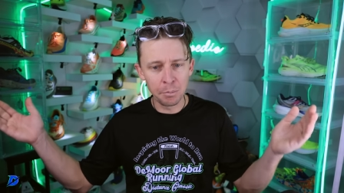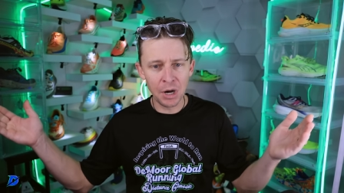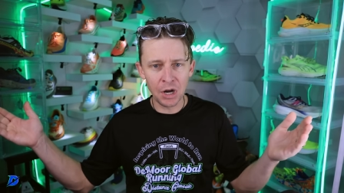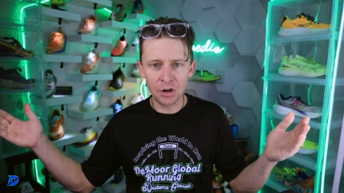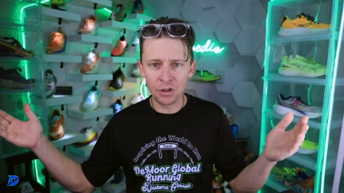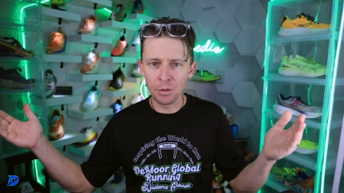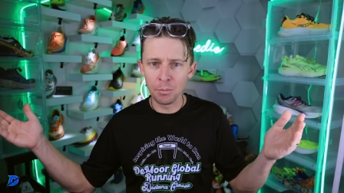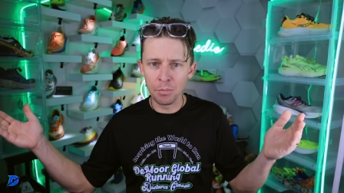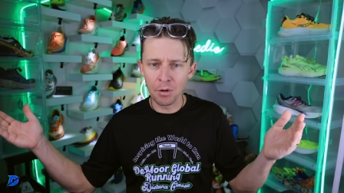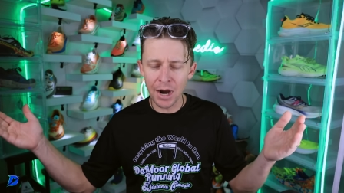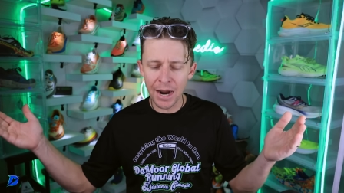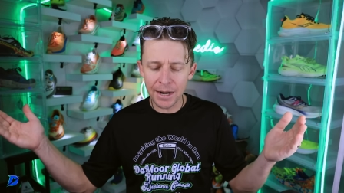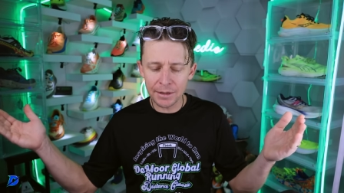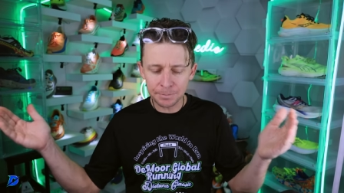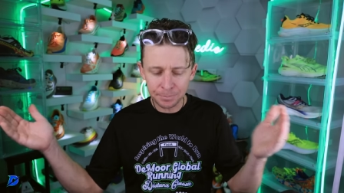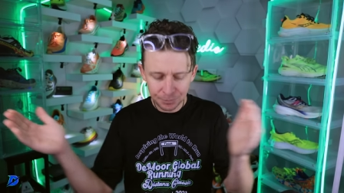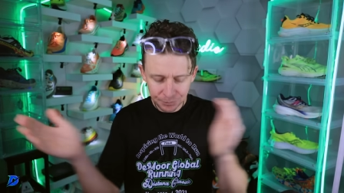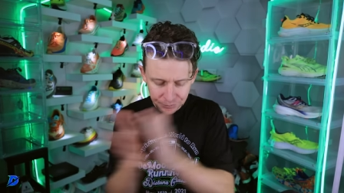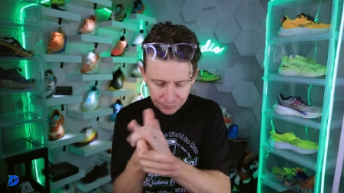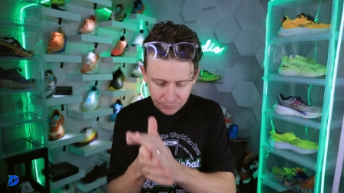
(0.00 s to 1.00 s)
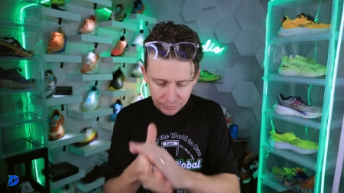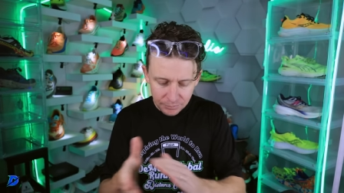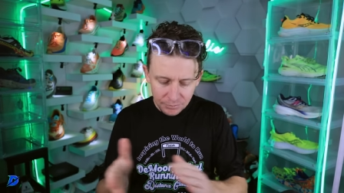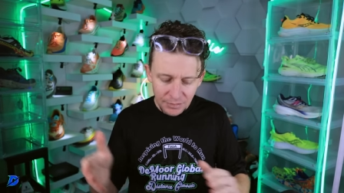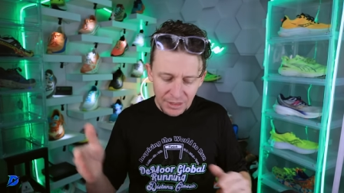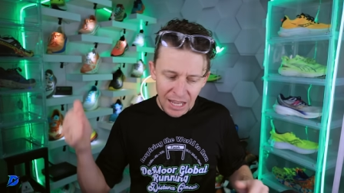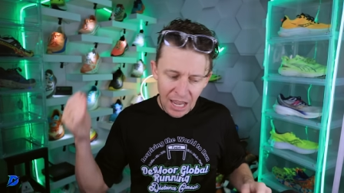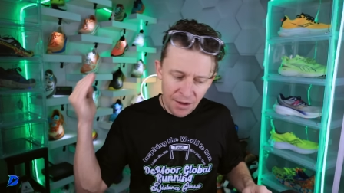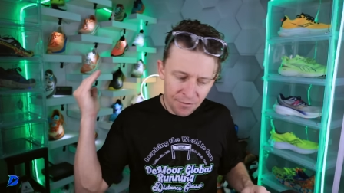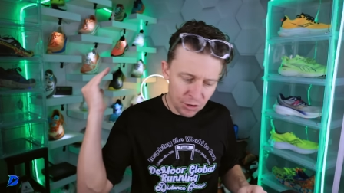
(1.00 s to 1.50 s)
Butter the bread.
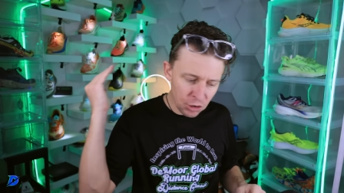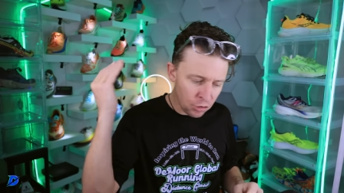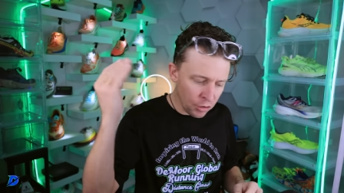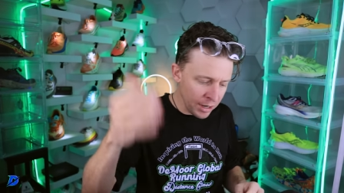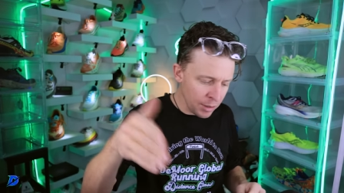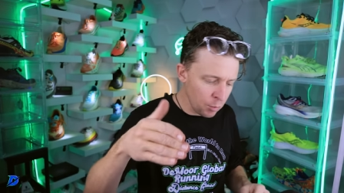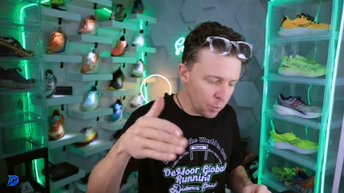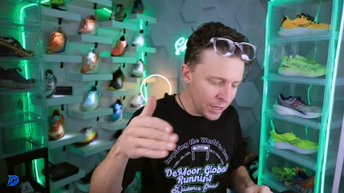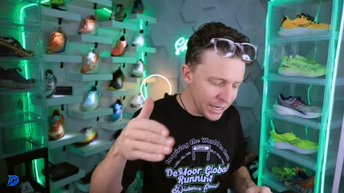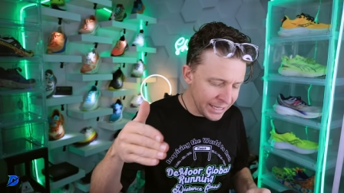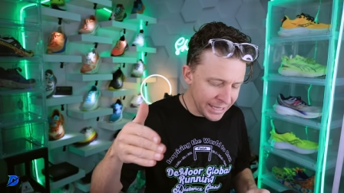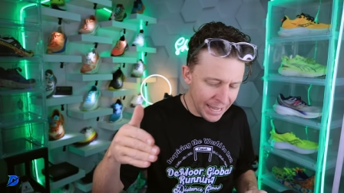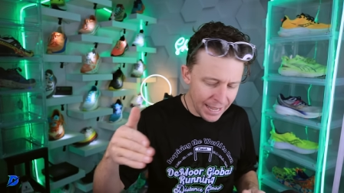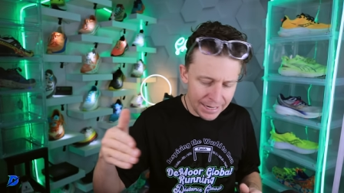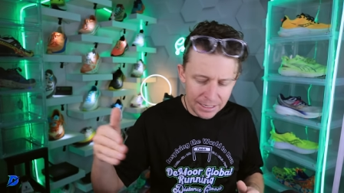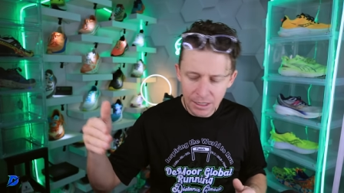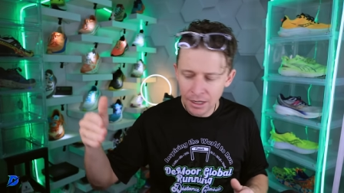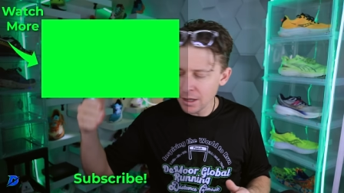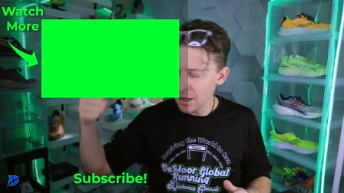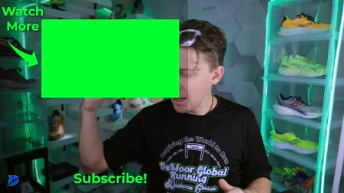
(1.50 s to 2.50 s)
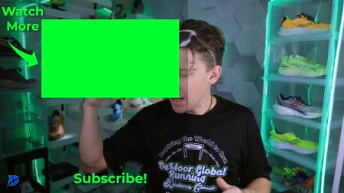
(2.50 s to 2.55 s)
Have a great weekend,